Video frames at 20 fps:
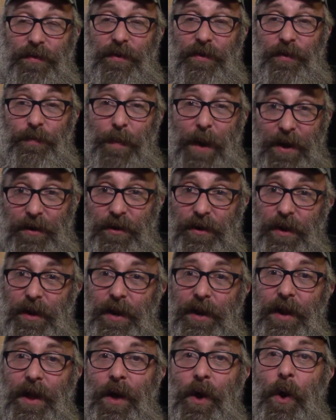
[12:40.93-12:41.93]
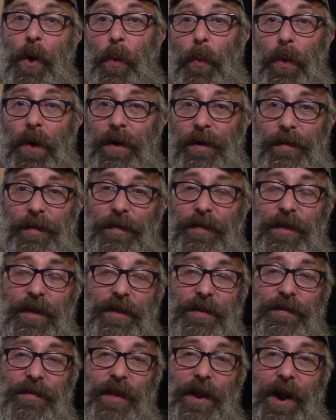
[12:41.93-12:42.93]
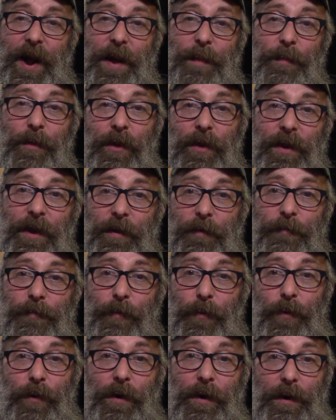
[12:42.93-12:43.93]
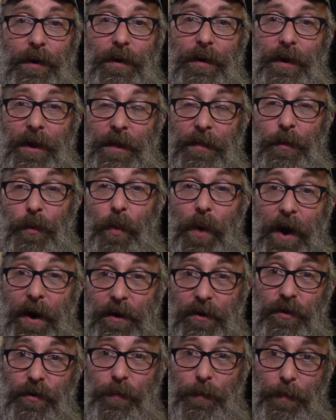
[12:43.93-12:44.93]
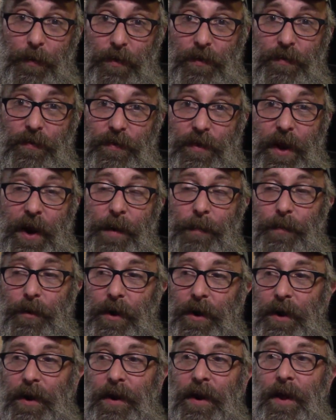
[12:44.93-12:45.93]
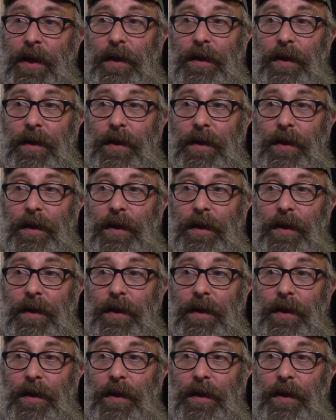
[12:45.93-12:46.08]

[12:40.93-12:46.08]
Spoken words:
Especially, one of the things that I'm looking for in the white and true blues that I'm breeding